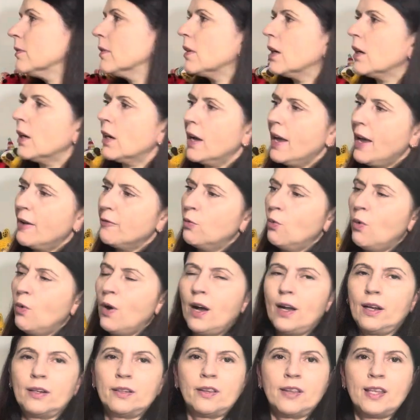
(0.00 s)
I have
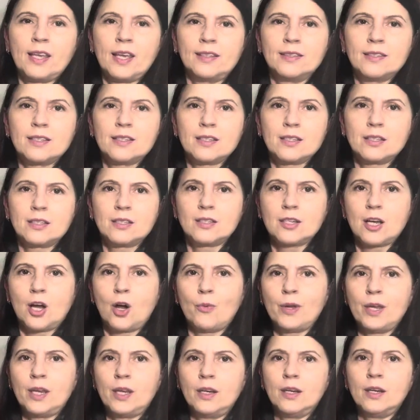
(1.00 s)
the ends to
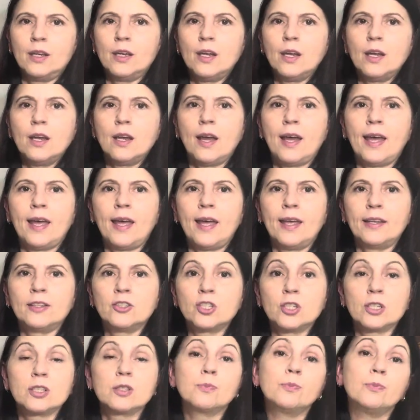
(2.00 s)
sew in and
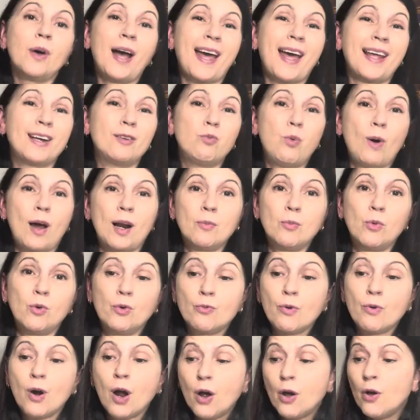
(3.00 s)
just add 1 more
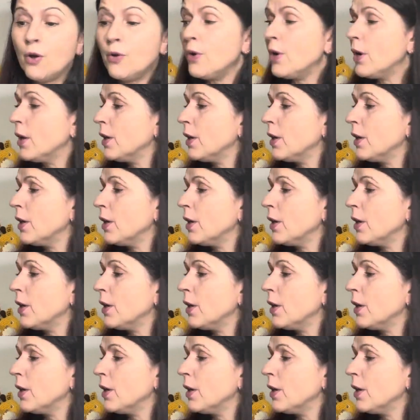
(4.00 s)
row.